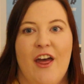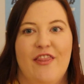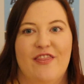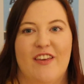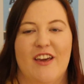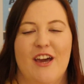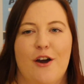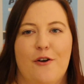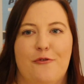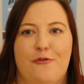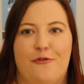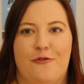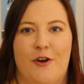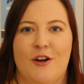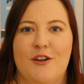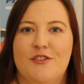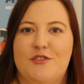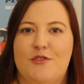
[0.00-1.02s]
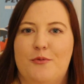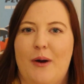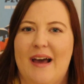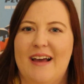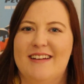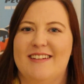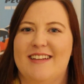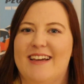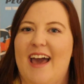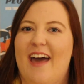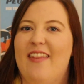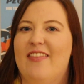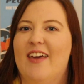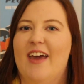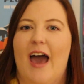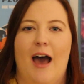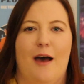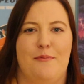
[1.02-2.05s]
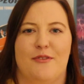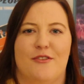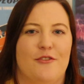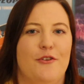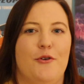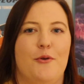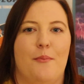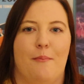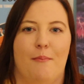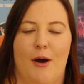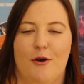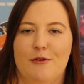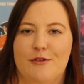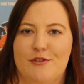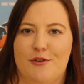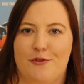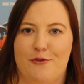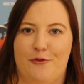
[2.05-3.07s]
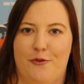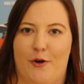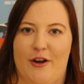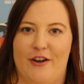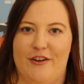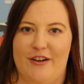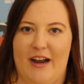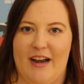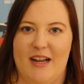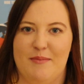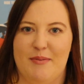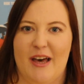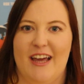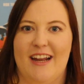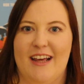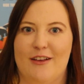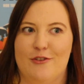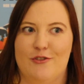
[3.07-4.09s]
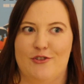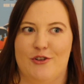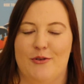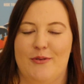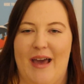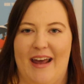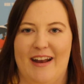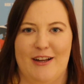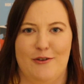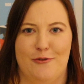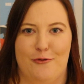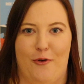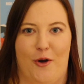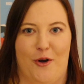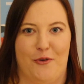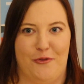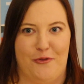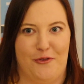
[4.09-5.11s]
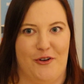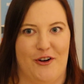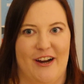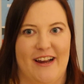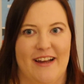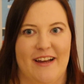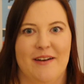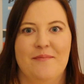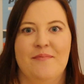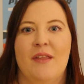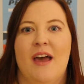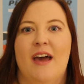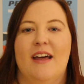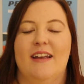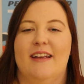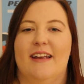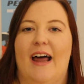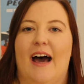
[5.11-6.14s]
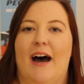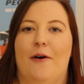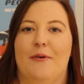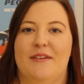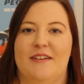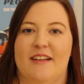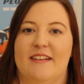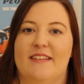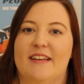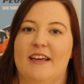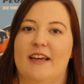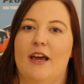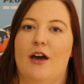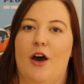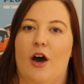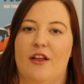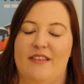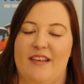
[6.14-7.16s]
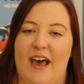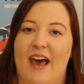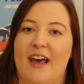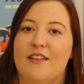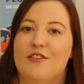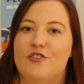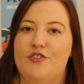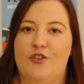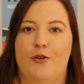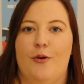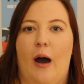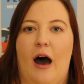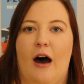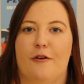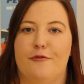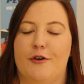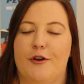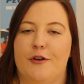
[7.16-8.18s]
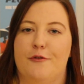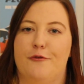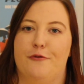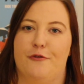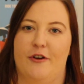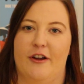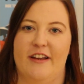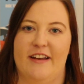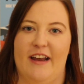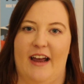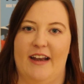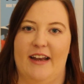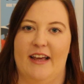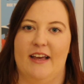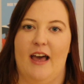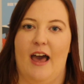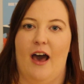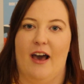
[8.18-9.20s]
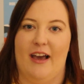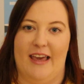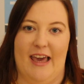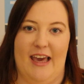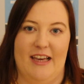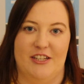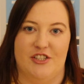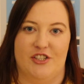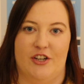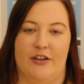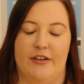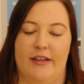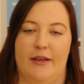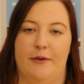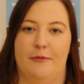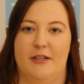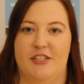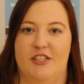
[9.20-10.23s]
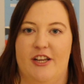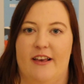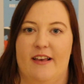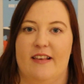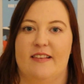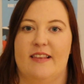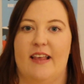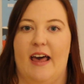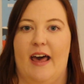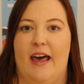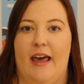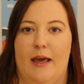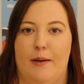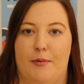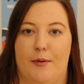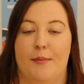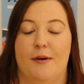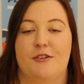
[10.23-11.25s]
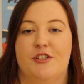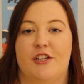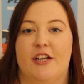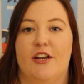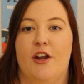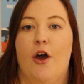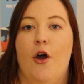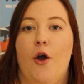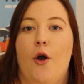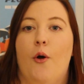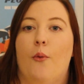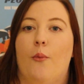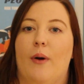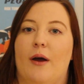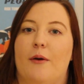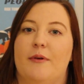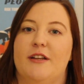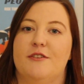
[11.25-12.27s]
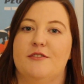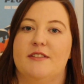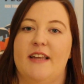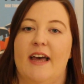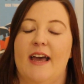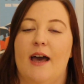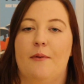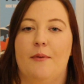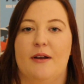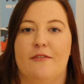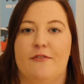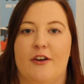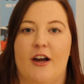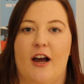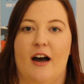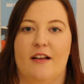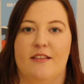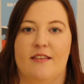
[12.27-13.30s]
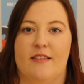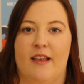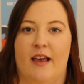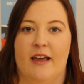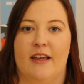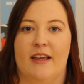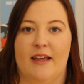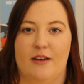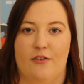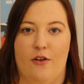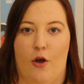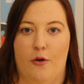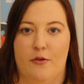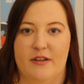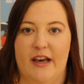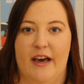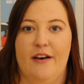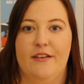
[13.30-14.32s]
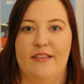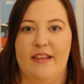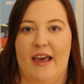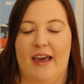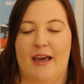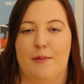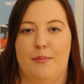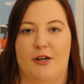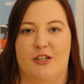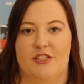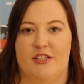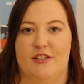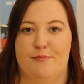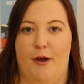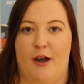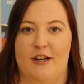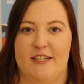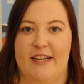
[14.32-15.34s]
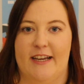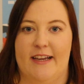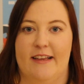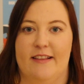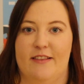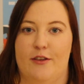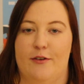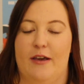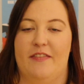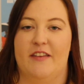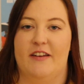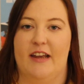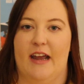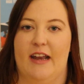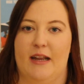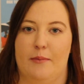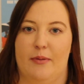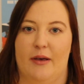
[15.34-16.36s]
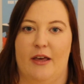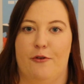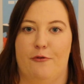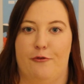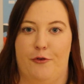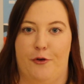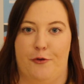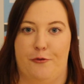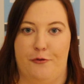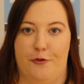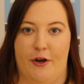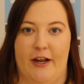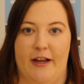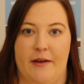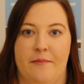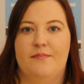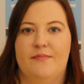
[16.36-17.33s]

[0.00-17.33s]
The first way to get the absolute most for your dining plan is to get it for free. Now, Disney tends to offer free dining occasionally, which is a promotion where when you stay at one of their on-site hotels and purchase park tickets, you get the dining plan for free.